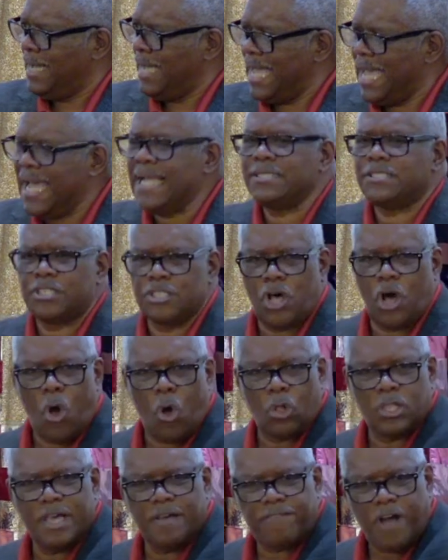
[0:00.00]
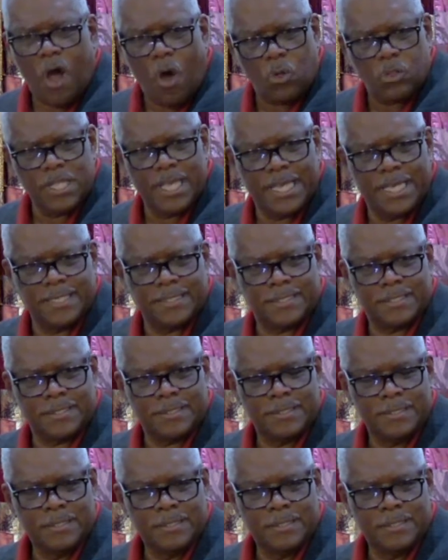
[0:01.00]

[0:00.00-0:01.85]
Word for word: into the Holy of Holies.